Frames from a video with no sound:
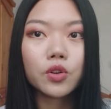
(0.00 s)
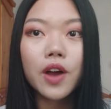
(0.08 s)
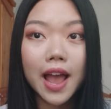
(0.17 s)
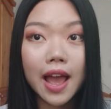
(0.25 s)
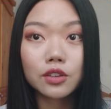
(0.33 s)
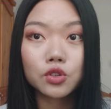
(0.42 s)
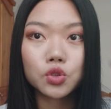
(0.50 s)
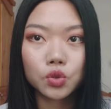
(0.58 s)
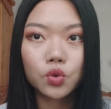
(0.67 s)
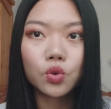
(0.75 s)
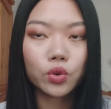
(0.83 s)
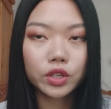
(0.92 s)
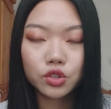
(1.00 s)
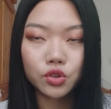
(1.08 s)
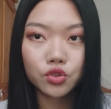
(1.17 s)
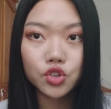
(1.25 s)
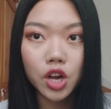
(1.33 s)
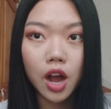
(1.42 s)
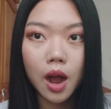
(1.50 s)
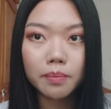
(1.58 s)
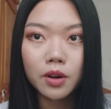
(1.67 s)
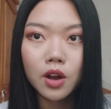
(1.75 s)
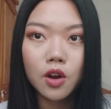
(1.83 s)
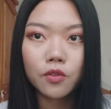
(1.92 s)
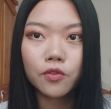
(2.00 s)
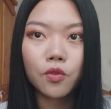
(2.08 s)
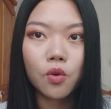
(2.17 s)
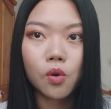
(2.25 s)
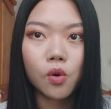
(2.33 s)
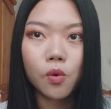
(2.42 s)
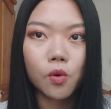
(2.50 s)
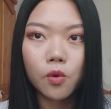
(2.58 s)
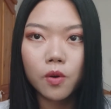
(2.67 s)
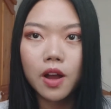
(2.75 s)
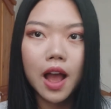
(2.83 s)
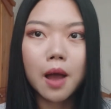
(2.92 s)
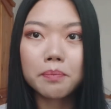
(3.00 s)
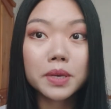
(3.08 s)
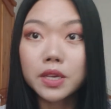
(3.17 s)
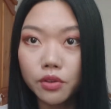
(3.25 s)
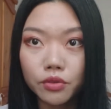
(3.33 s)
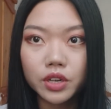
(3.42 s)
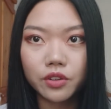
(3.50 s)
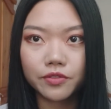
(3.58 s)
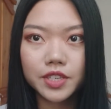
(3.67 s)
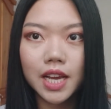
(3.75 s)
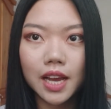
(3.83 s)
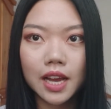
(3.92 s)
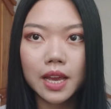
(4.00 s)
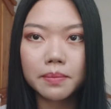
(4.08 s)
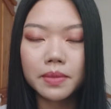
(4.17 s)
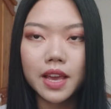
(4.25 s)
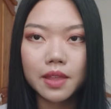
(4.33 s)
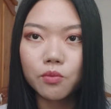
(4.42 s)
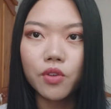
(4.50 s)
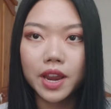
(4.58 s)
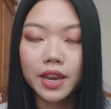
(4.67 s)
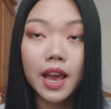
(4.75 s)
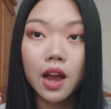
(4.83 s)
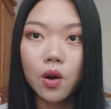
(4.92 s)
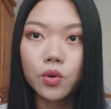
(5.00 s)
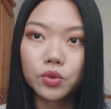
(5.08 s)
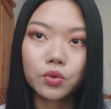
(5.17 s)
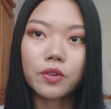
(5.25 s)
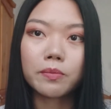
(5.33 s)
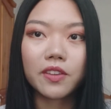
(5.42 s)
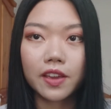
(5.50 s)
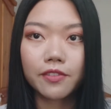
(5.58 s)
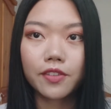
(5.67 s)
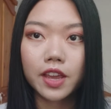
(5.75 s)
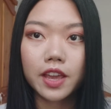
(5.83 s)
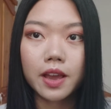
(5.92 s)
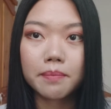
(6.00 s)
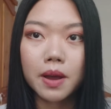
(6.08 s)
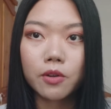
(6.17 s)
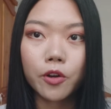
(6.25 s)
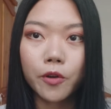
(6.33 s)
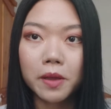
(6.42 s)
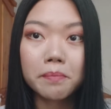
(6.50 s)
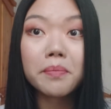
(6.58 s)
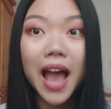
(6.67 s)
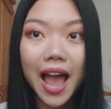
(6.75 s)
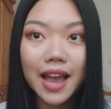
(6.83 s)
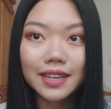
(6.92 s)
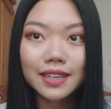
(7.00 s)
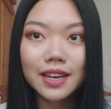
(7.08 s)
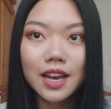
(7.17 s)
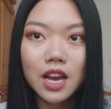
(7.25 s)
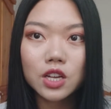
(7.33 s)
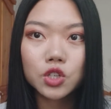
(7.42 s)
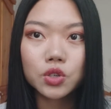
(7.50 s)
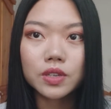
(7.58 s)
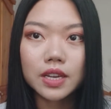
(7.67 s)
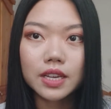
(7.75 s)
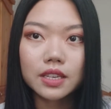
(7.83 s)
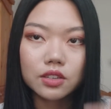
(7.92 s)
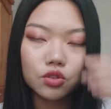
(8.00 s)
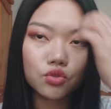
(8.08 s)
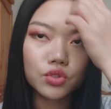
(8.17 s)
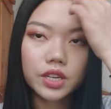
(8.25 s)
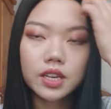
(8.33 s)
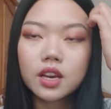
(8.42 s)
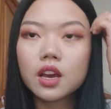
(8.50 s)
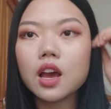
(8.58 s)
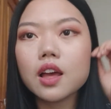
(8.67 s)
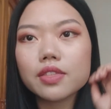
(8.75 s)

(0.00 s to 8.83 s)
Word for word: you had to quit your job for a period of time that right now you are think, thinking about going back to the industry,